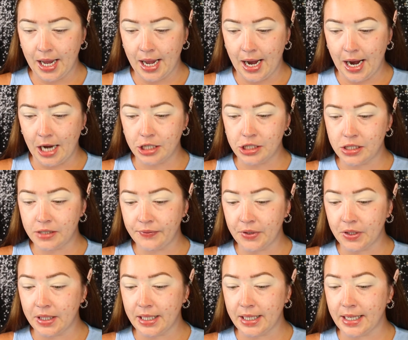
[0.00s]
I just
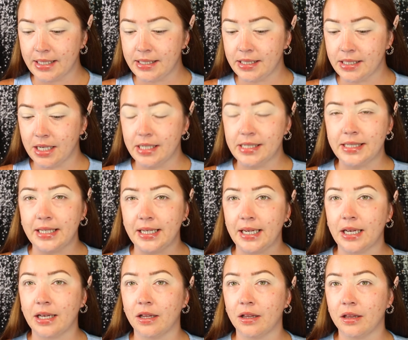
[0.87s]
feel like it
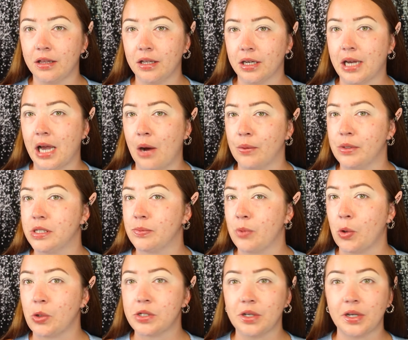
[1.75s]
doesn't look how it's
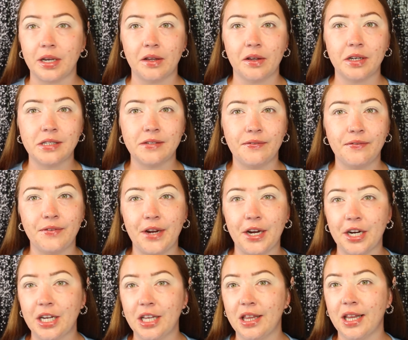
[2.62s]
supposed to look. It looks
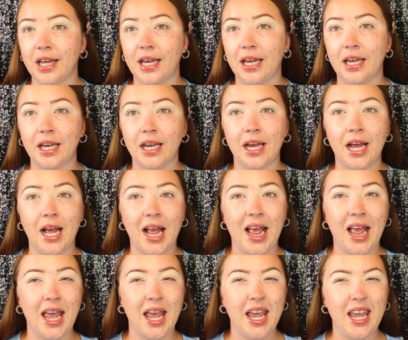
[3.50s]
very like
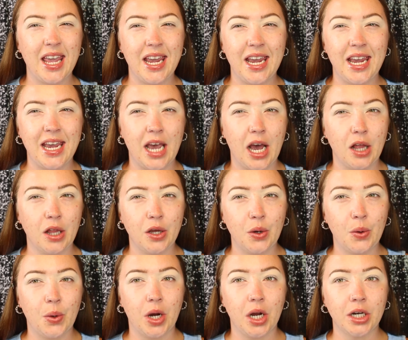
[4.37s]

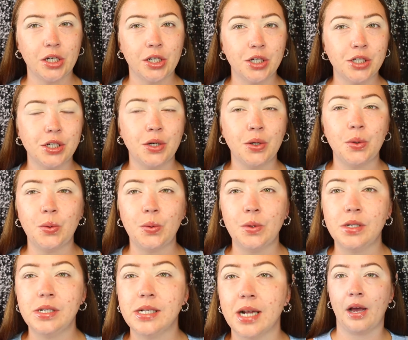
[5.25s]
yellow
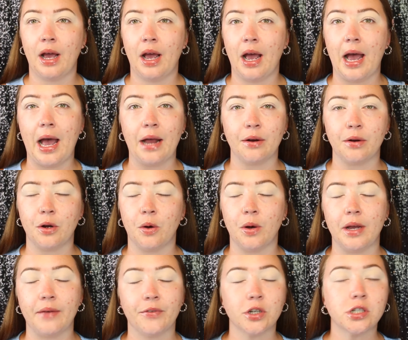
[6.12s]
undertoned. I don't know.
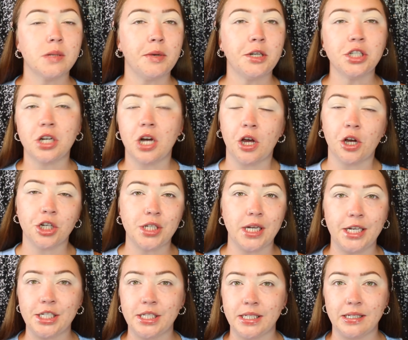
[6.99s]
If there's a bunch of color
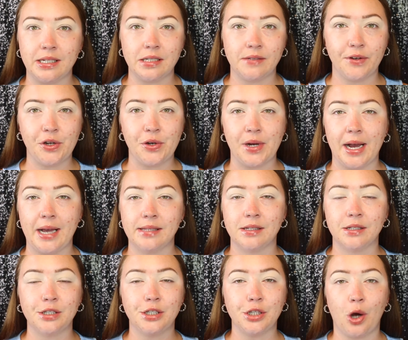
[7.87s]
changes in this video, guys,
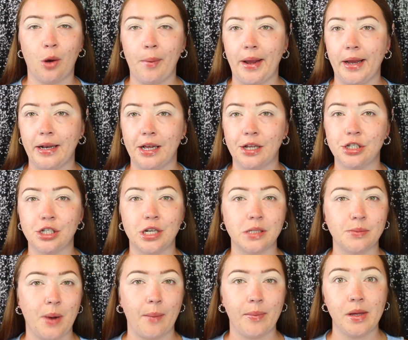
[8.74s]
don't pay attention.
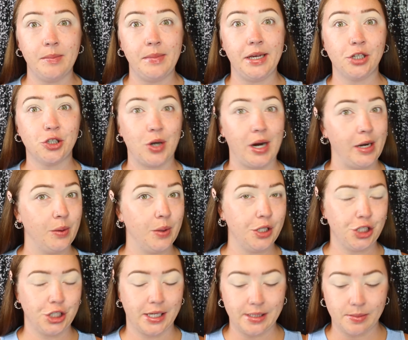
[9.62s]
It's probably me trying to
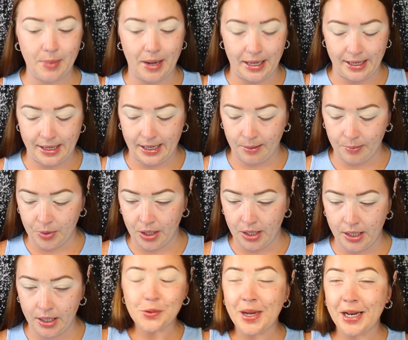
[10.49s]
adjust my camera.
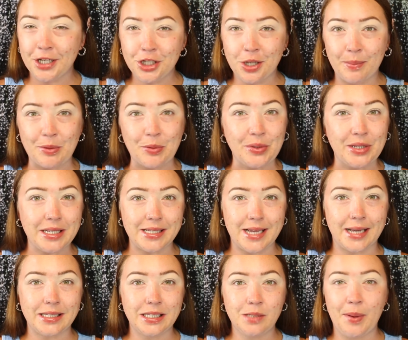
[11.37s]
Let's go ahead and jump in with this
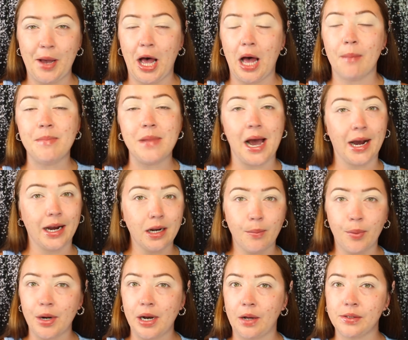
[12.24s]
Essence palette. I'm not going
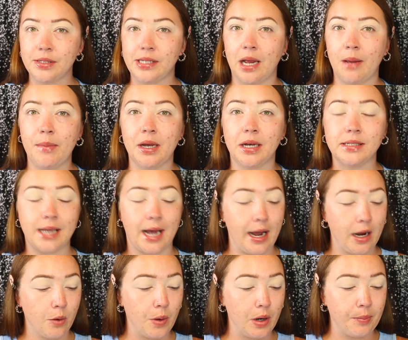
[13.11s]
to pronounce the name because
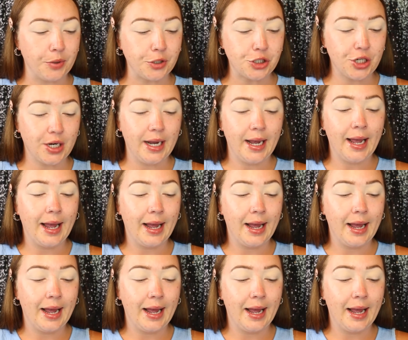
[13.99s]
I don't want to butcher it.